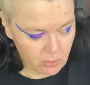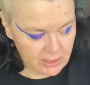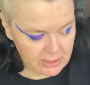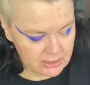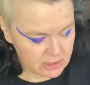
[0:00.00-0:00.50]

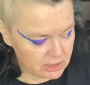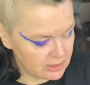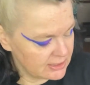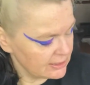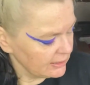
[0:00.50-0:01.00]
into
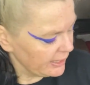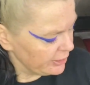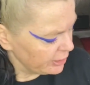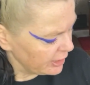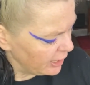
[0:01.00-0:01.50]
this lighter
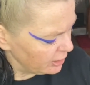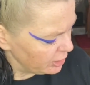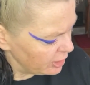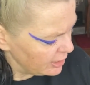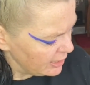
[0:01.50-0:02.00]
color,
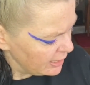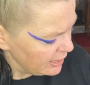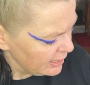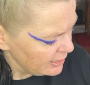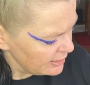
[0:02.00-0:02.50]

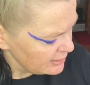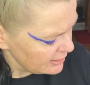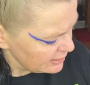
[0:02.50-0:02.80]
and it